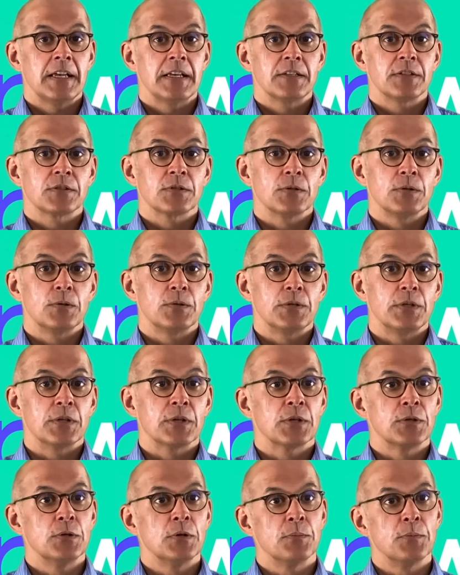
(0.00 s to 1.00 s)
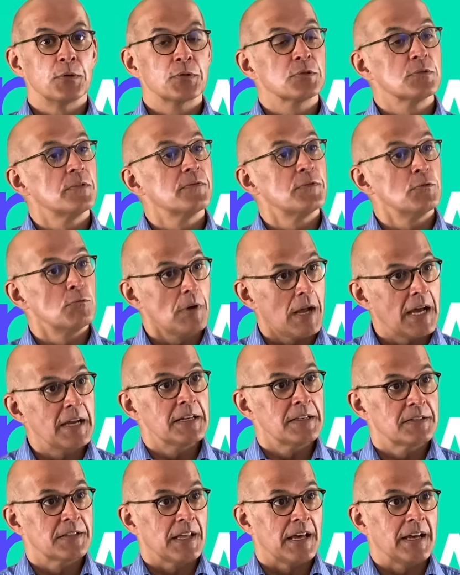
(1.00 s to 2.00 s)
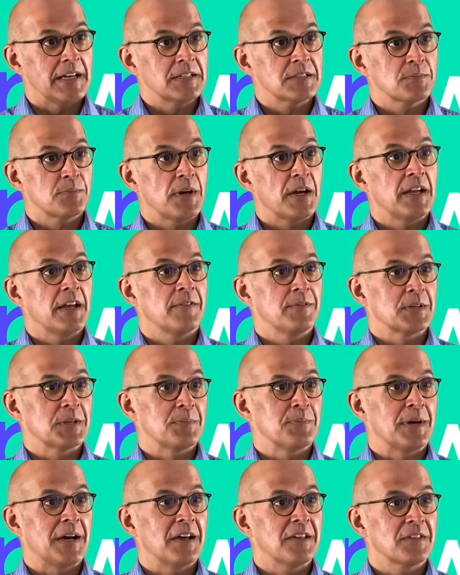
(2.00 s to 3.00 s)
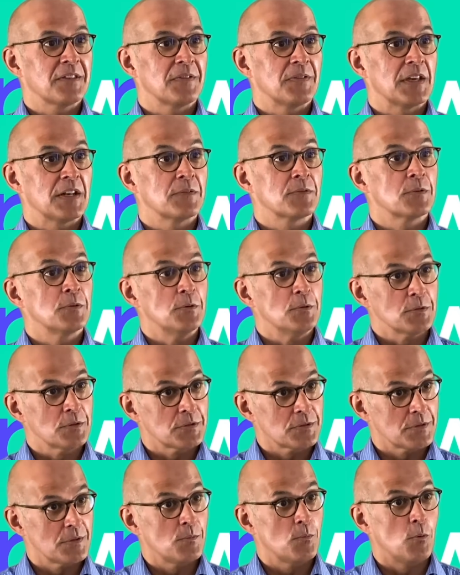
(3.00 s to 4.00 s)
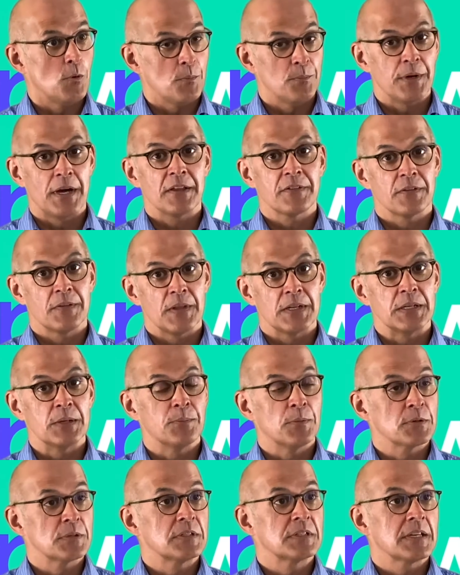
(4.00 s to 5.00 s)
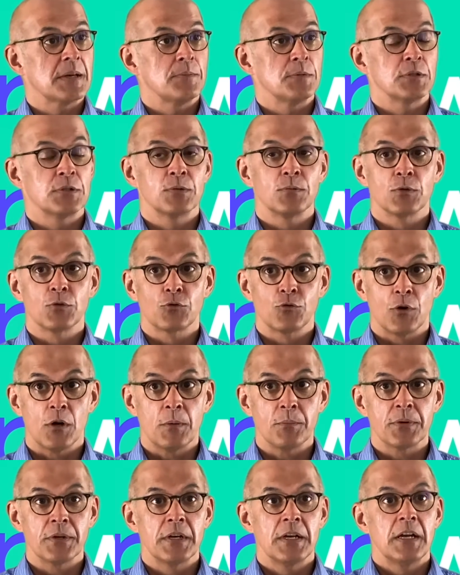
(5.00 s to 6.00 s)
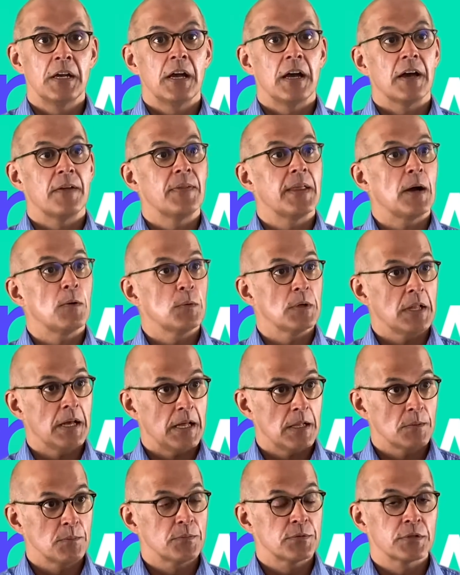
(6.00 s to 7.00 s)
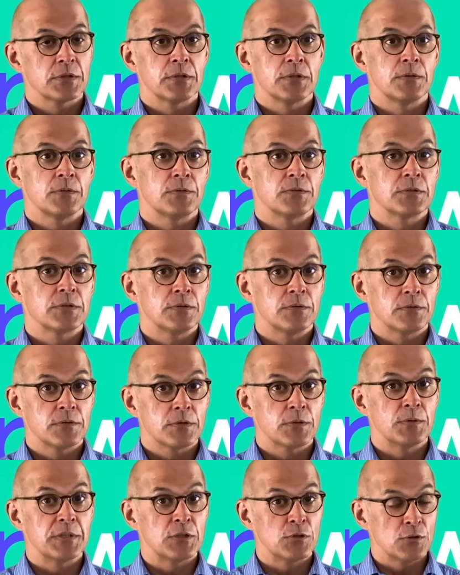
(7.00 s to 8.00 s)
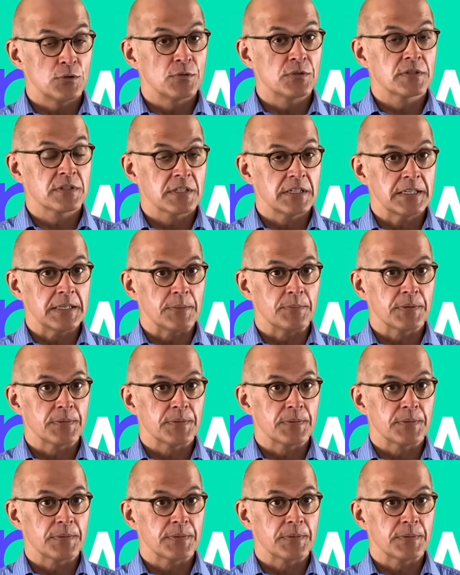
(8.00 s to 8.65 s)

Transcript: So you can almost override that by having a bath and then, of course, a warm bath, and then your body temperature will drop, and that will help to induce sleep.